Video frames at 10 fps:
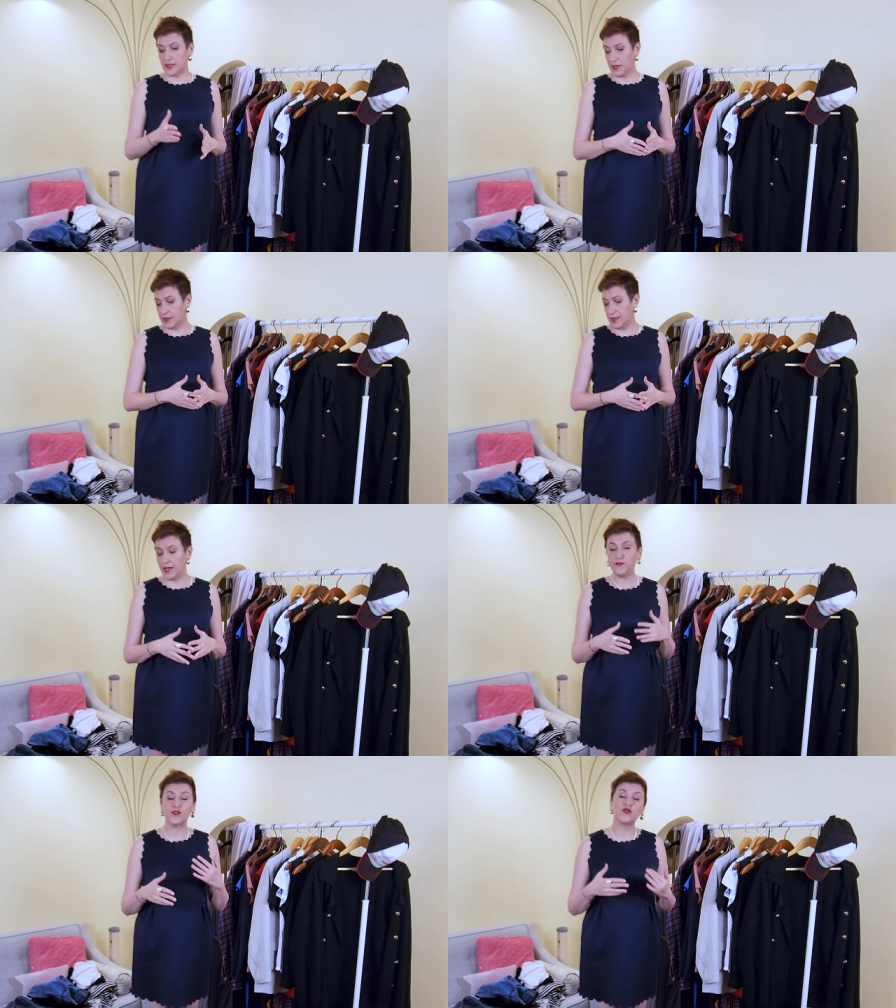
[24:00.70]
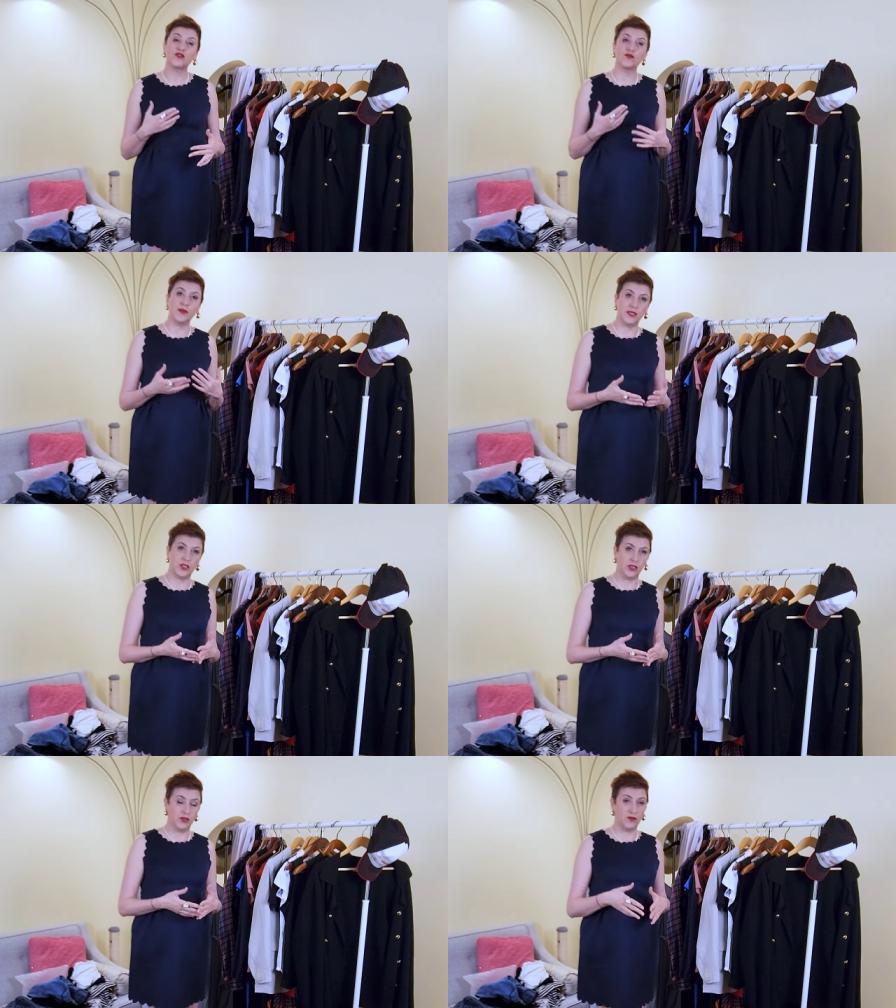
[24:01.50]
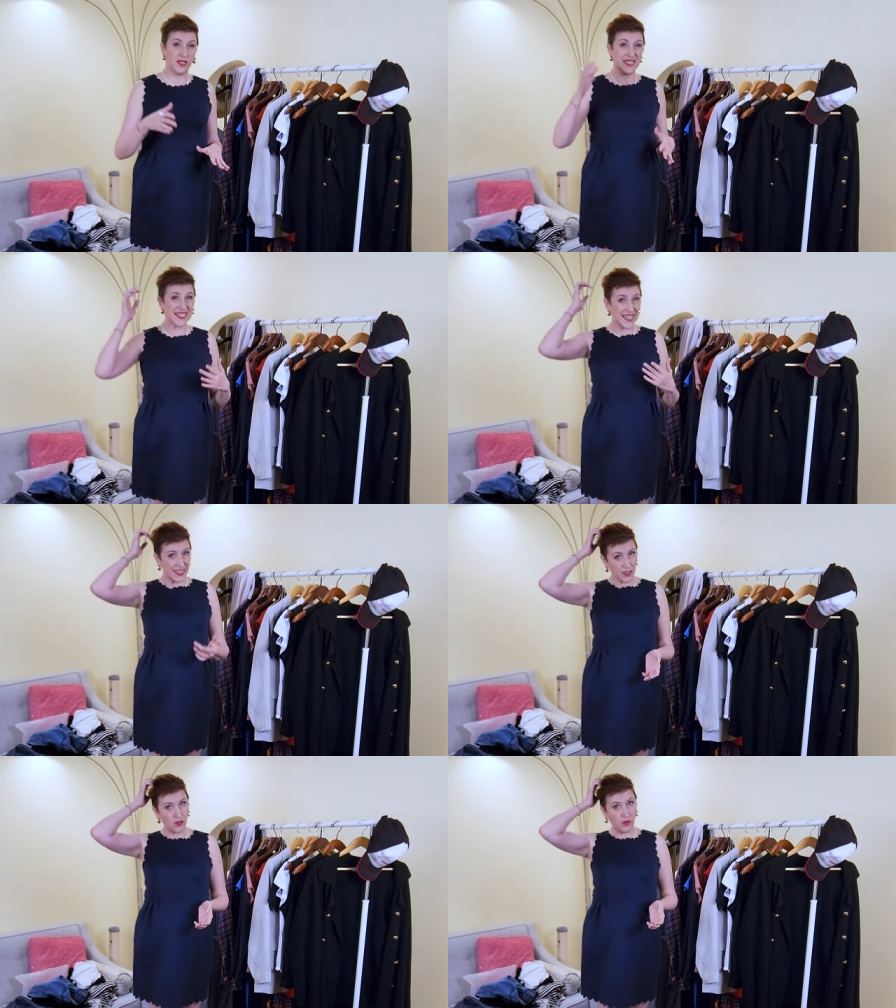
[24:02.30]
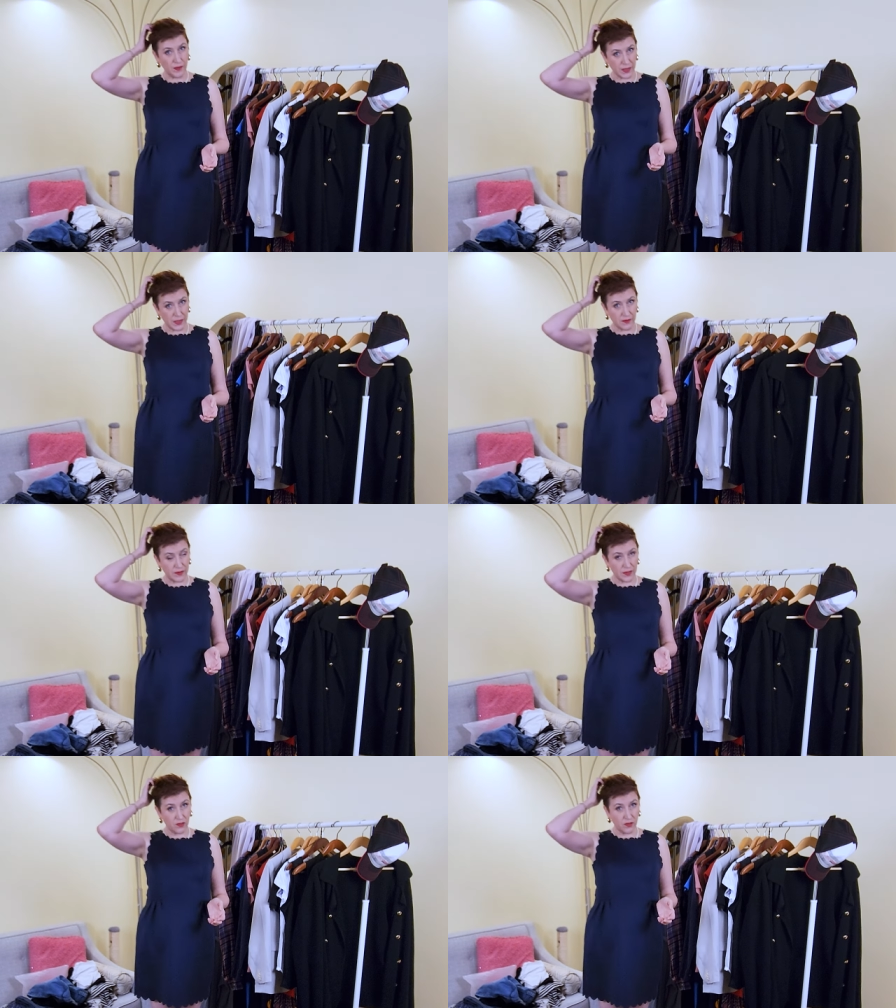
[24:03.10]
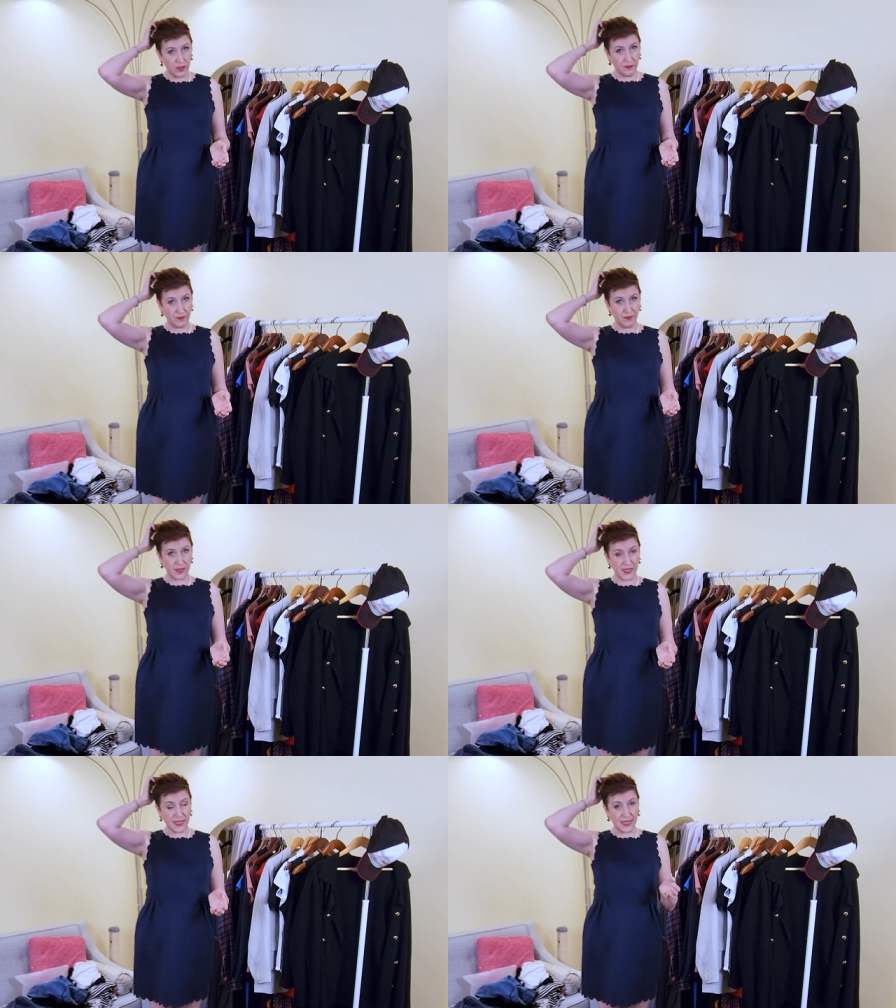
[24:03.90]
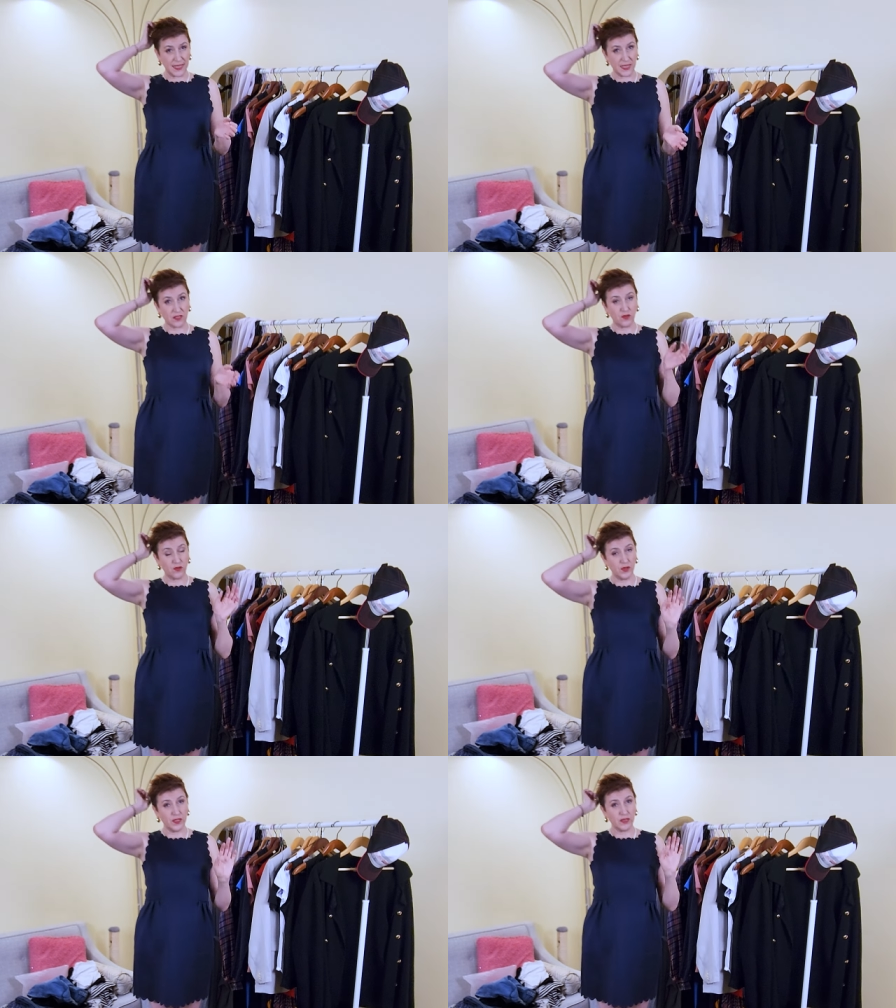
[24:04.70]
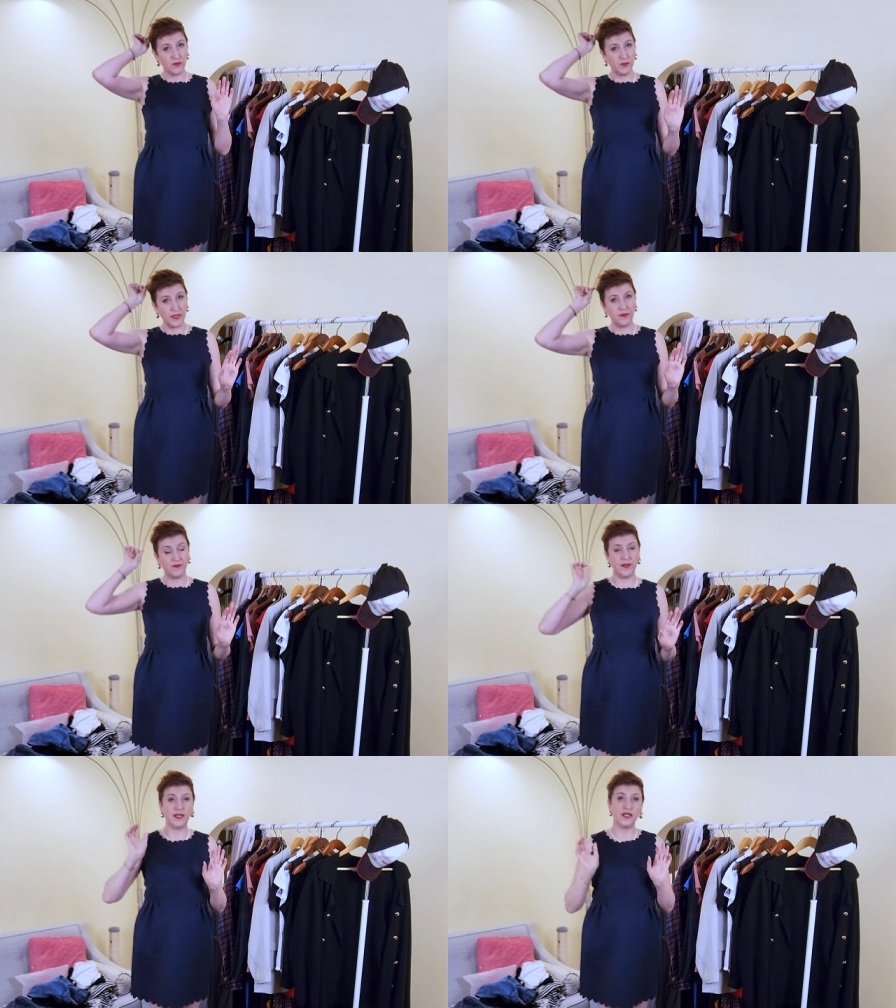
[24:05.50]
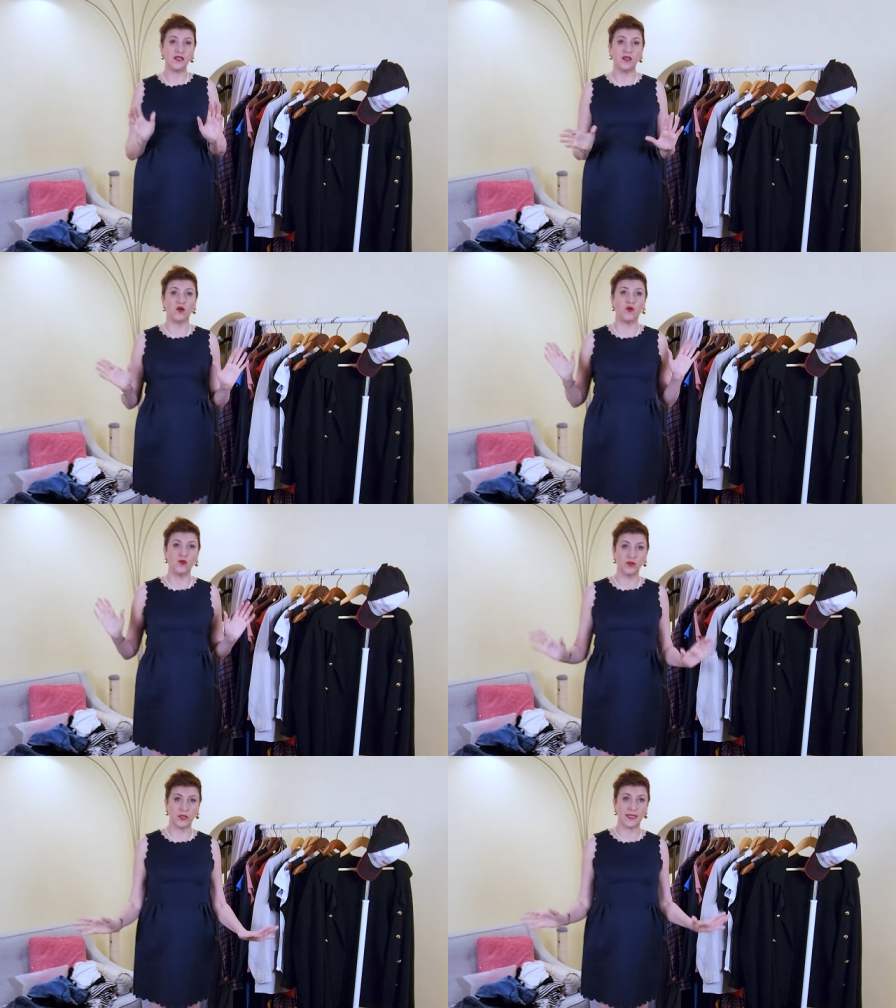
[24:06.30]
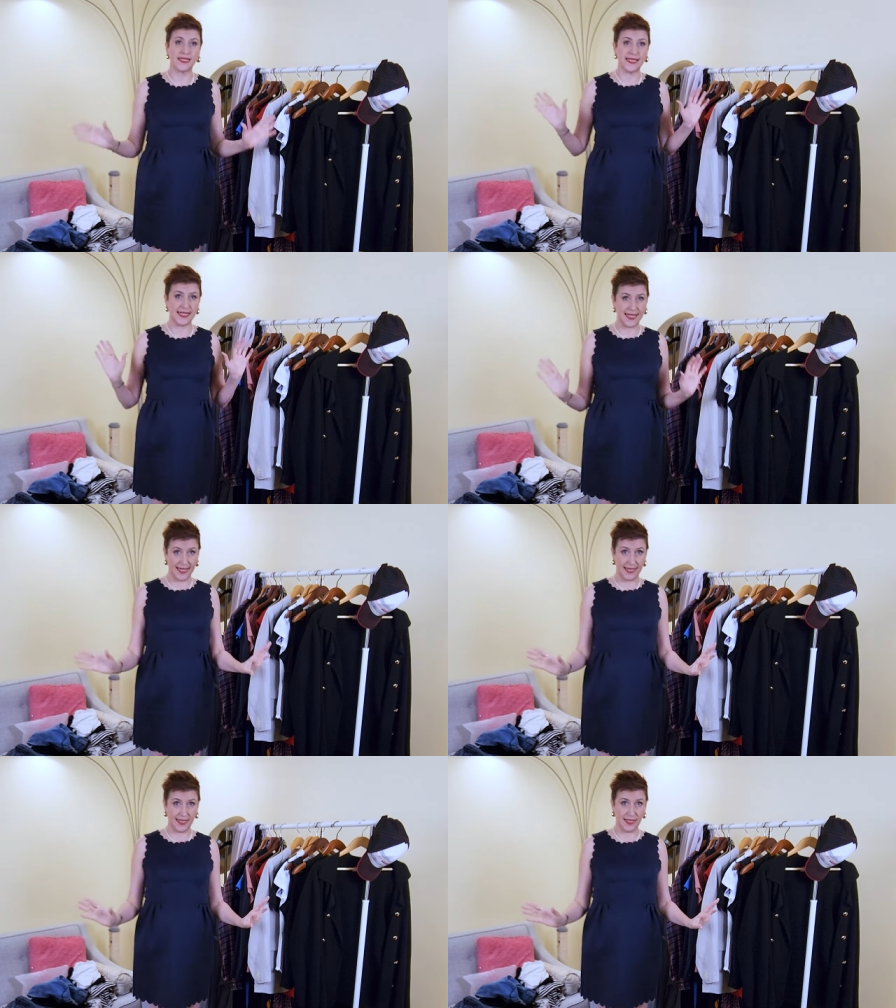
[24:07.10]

Uh, I forgot to mention, on a St. Thomas, we're going to it's going to be very long stay.